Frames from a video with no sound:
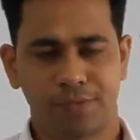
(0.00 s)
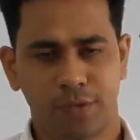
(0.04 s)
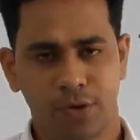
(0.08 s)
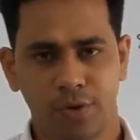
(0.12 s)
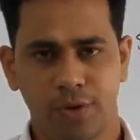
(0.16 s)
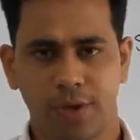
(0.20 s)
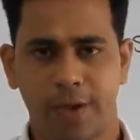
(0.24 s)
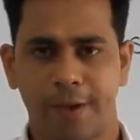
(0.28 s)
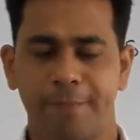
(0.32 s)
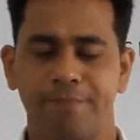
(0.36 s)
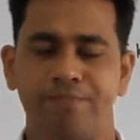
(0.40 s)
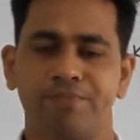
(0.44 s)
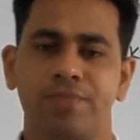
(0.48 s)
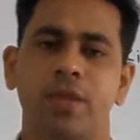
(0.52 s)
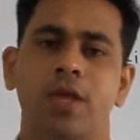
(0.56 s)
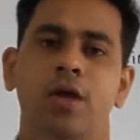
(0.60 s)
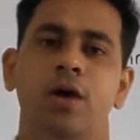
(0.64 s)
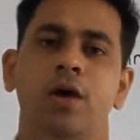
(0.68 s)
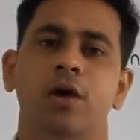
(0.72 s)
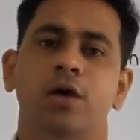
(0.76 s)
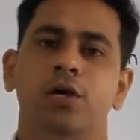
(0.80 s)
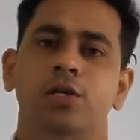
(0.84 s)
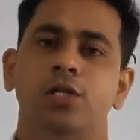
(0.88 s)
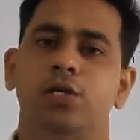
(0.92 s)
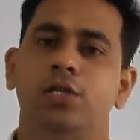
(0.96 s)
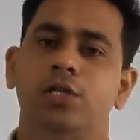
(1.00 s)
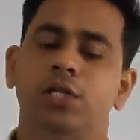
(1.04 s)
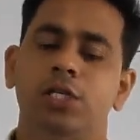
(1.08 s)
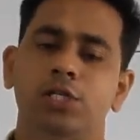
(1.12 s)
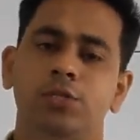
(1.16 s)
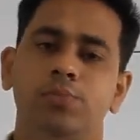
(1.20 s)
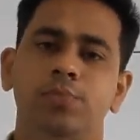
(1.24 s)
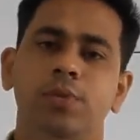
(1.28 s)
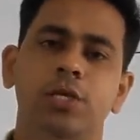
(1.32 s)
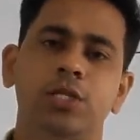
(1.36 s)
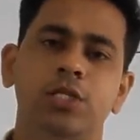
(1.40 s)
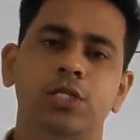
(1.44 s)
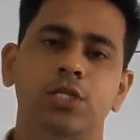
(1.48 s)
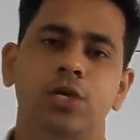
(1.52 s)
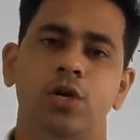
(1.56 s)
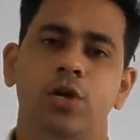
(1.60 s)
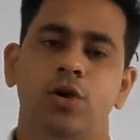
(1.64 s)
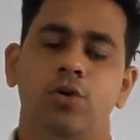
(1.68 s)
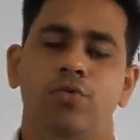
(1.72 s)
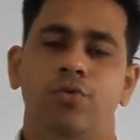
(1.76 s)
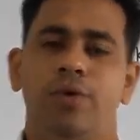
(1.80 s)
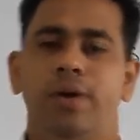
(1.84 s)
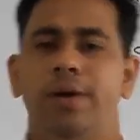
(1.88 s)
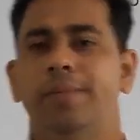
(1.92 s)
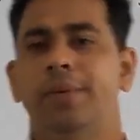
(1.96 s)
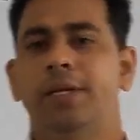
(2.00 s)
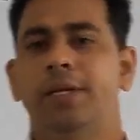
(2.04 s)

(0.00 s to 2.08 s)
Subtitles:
Okay, so this much we have